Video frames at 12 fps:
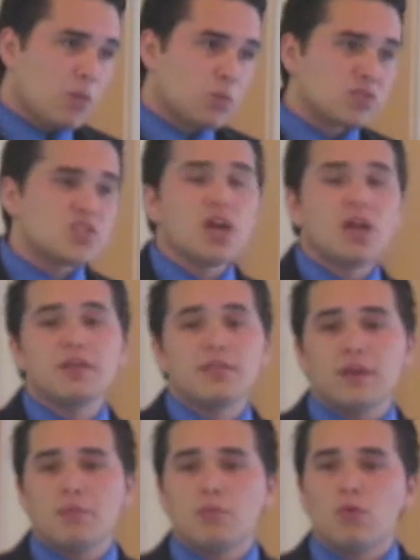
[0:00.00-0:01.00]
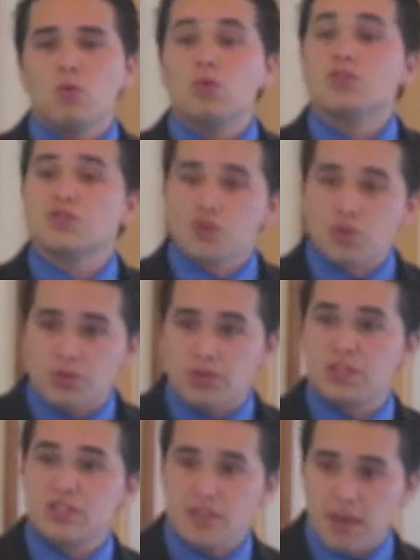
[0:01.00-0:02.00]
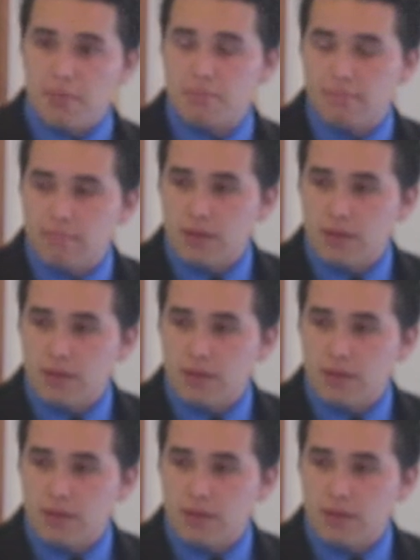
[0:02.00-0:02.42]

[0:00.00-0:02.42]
was telling them was truth to them.